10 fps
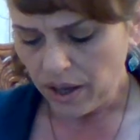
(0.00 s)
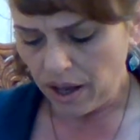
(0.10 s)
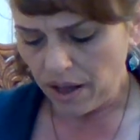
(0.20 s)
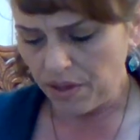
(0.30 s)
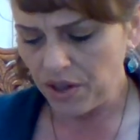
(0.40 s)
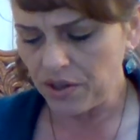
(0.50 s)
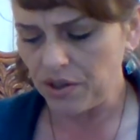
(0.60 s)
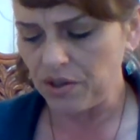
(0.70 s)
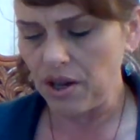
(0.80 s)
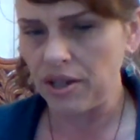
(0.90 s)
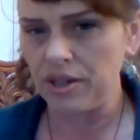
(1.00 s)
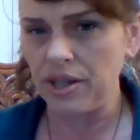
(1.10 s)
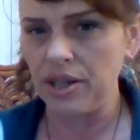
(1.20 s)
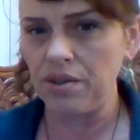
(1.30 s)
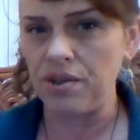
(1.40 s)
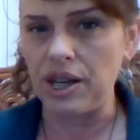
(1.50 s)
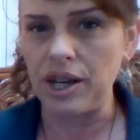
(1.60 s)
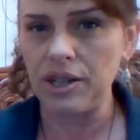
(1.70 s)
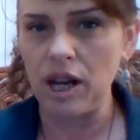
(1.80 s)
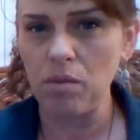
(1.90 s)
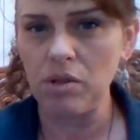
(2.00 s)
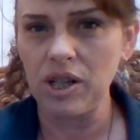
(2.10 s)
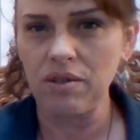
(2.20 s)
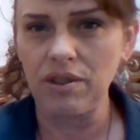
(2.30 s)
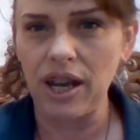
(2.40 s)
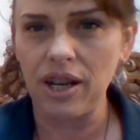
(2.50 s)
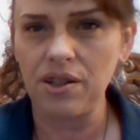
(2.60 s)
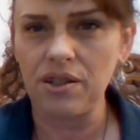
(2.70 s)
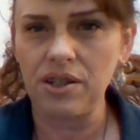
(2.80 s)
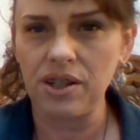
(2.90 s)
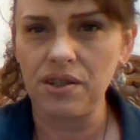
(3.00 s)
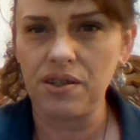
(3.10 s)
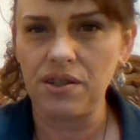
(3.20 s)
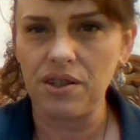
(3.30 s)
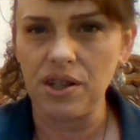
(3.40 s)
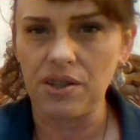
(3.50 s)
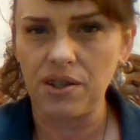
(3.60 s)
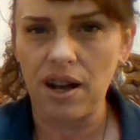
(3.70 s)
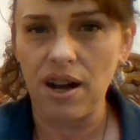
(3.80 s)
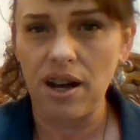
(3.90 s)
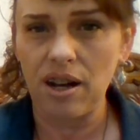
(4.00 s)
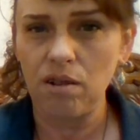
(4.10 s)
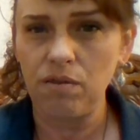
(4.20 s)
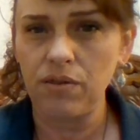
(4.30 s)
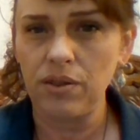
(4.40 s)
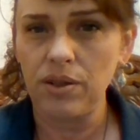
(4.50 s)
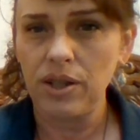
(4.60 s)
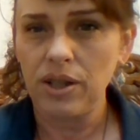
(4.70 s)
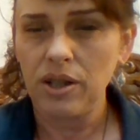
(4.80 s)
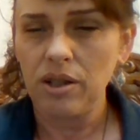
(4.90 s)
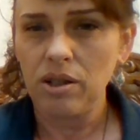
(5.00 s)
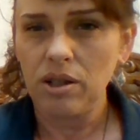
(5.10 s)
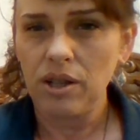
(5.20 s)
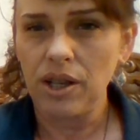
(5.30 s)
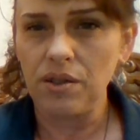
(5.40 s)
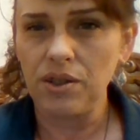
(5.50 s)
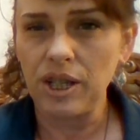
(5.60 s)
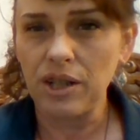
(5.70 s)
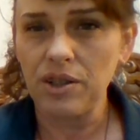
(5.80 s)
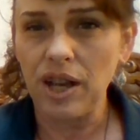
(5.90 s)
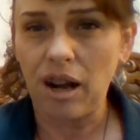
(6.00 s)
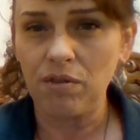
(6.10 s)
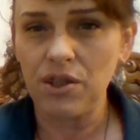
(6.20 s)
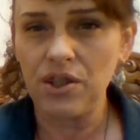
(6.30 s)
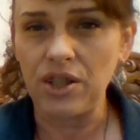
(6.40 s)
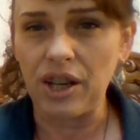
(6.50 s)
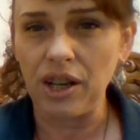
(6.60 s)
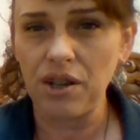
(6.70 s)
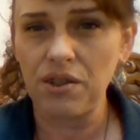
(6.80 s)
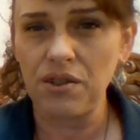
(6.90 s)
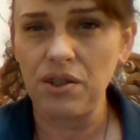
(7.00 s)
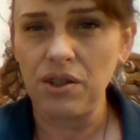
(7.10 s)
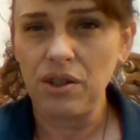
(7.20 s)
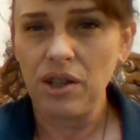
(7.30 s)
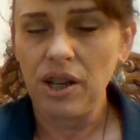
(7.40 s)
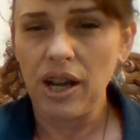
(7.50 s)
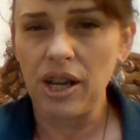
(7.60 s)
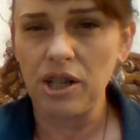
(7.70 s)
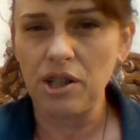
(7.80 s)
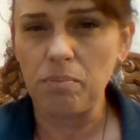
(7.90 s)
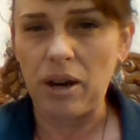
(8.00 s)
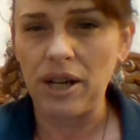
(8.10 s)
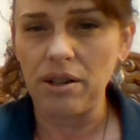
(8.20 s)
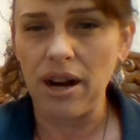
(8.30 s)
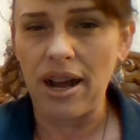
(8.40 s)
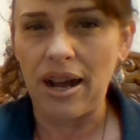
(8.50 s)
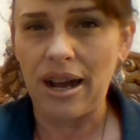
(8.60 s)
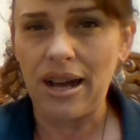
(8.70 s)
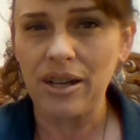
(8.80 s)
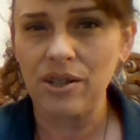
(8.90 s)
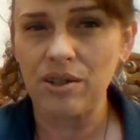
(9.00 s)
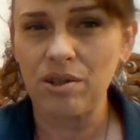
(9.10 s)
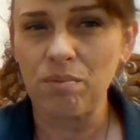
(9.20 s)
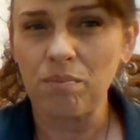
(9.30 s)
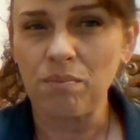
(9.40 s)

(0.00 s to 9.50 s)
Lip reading: And this is not an insect. How many legs does this have? Insects have 6, and a spider has